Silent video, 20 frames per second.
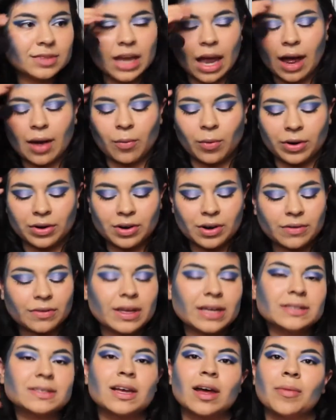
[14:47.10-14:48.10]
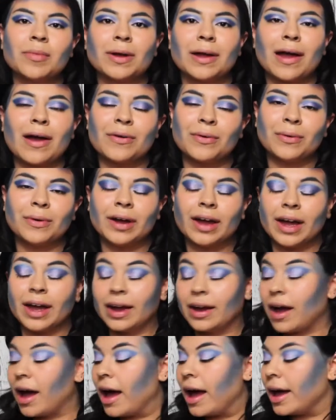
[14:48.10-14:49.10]
I wonder if that's coming out
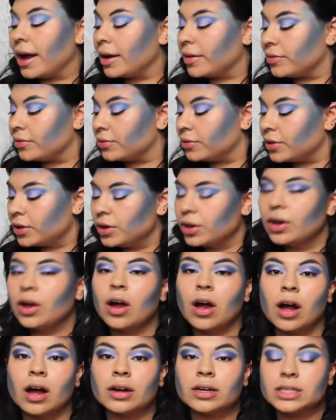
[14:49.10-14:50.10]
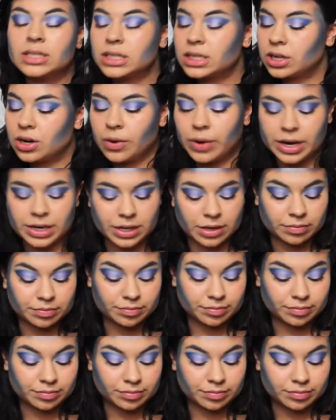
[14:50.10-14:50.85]
okay. I have honestly no idea.